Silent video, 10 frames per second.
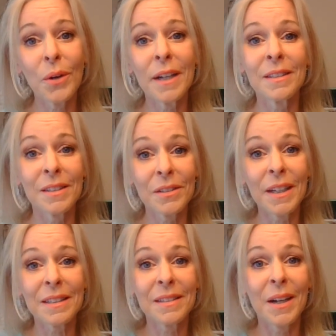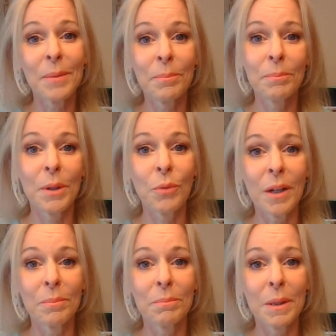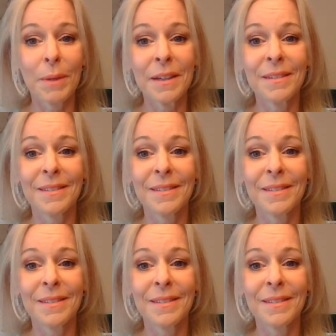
and until next time, be well. Bye-bye.